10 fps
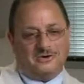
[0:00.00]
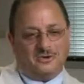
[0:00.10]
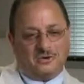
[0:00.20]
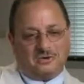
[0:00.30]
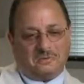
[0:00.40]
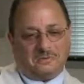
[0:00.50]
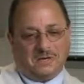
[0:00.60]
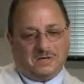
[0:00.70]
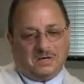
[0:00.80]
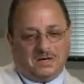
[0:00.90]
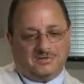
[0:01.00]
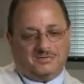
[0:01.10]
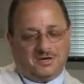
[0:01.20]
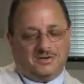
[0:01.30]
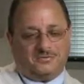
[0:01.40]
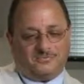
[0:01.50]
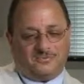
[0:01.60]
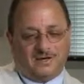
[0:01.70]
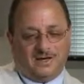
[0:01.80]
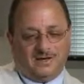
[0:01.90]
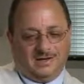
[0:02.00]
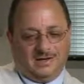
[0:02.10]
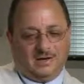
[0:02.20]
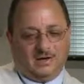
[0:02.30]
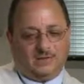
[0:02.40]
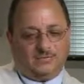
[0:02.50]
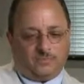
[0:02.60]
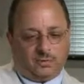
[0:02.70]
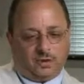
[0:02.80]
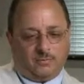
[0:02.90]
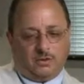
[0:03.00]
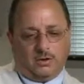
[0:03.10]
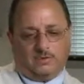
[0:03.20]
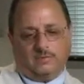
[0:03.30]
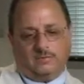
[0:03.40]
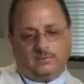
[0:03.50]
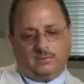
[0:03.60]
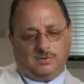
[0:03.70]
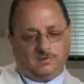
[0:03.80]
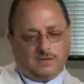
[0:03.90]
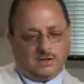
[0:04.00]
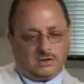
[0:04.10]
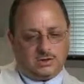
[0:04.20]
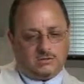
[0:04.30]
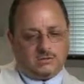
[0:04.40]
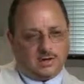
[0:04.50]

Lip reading: or if they need a form or a list of immunizations,